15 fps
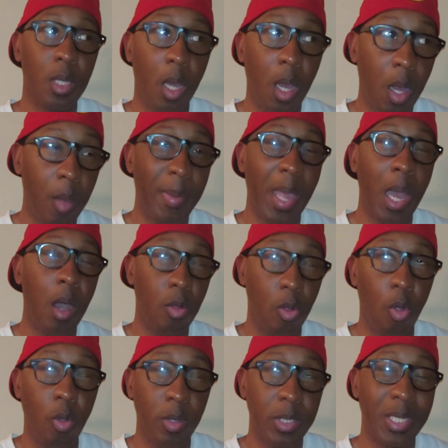um, Al
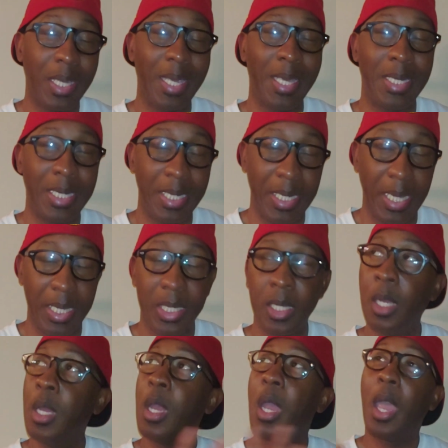Gore's internet,
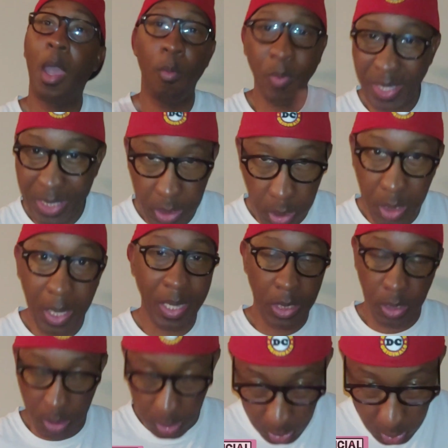and we see that
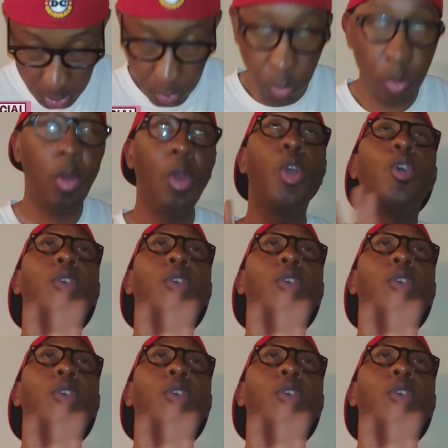he's little.